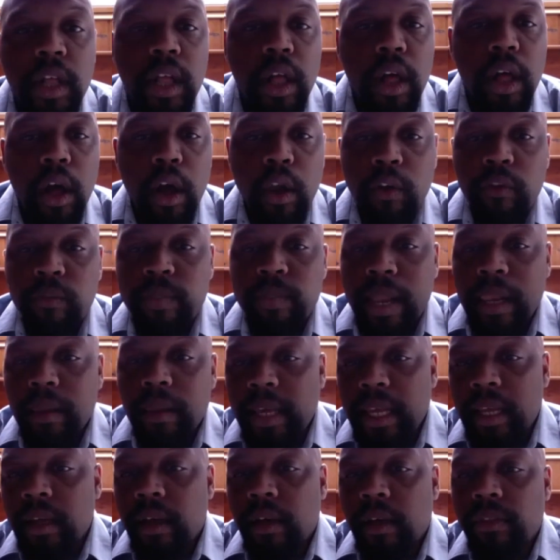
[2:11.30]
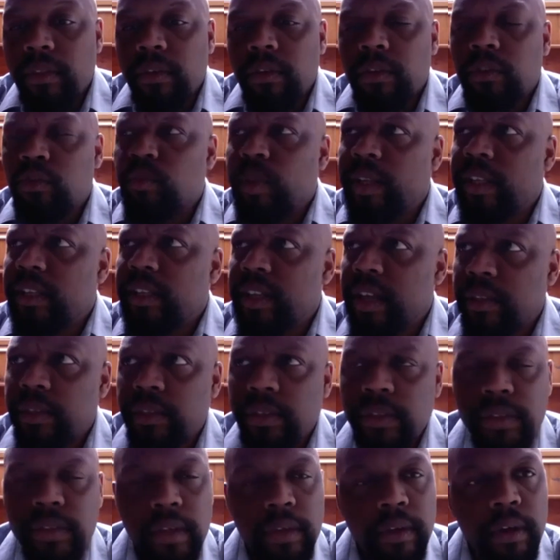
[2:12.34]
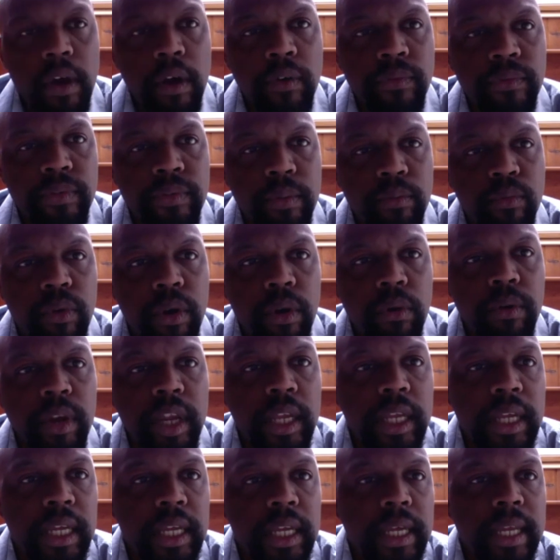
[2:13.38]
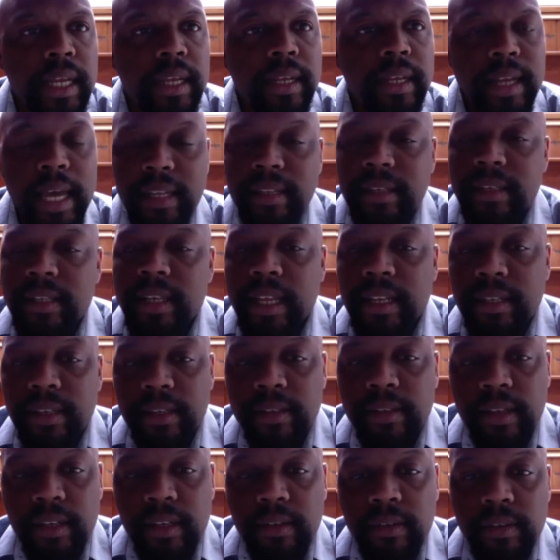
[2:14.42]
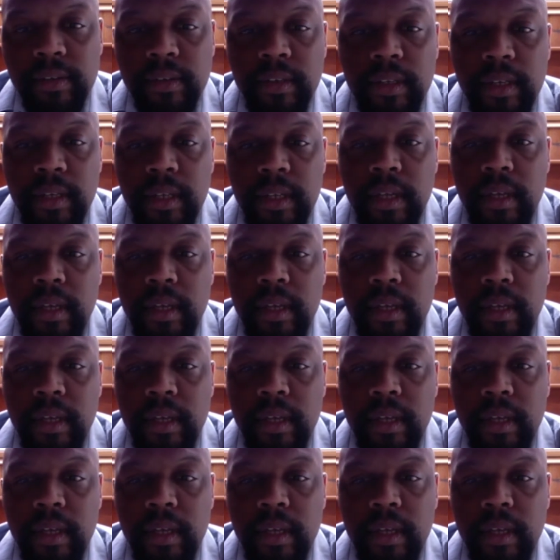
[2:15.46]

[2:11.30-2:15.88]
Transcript: Olof Palme on the 20th uh, of February 1986.